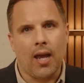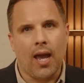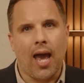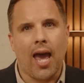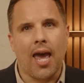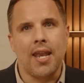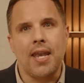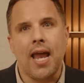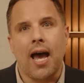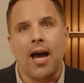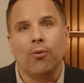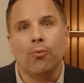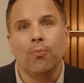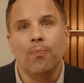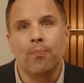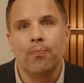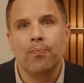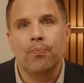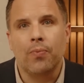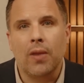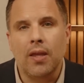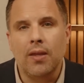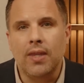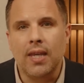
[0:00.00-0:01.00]
And now,
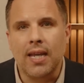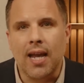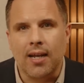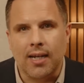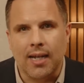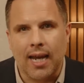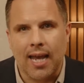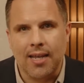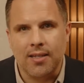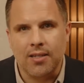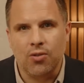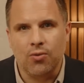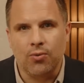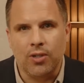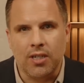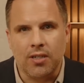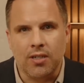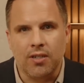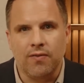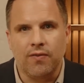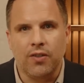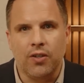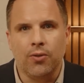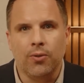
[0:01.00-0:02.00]
the uncancelled
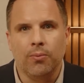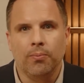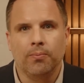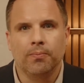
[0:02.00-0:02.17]
interview.